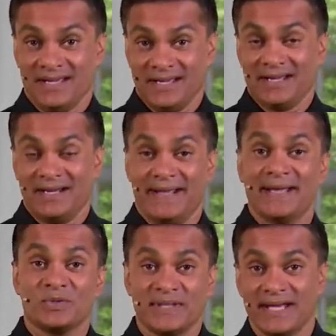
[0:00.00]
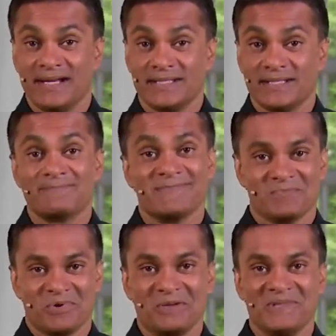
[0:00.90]
Can you guess what that is? You
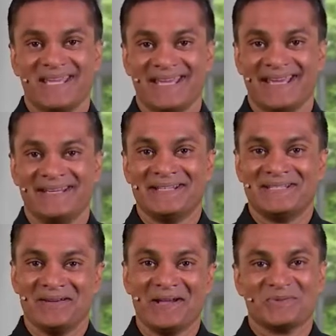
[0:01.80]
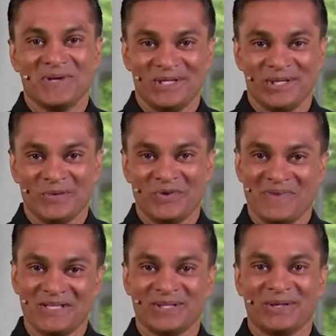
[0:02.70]
probably can. It's the odds ratio. We
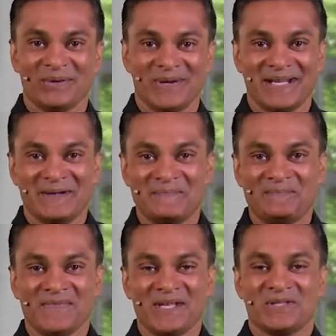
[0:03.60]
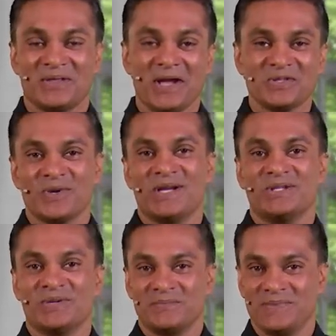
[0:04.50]
mentioned it already. So the odds ratio
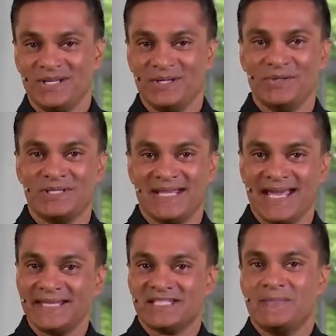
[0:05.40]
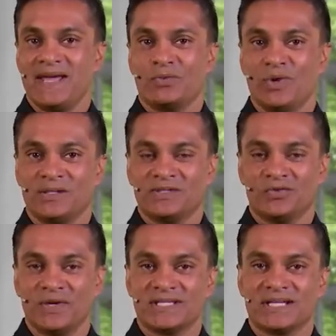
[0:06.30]
can be used to estimate a relative
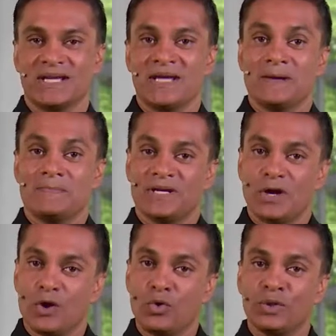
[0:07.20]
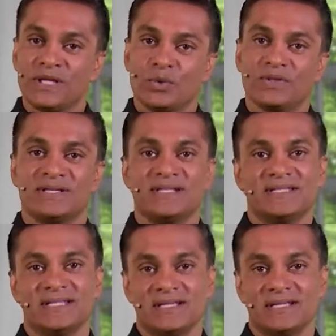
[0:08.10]
risk, but only when the
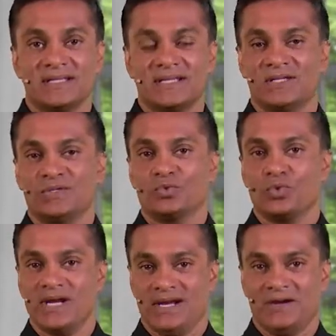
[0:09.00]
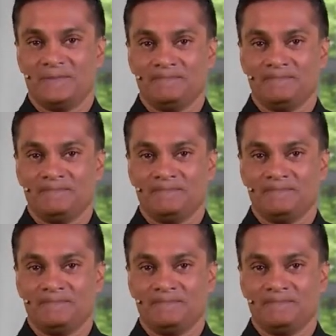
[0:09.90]
disease is rare.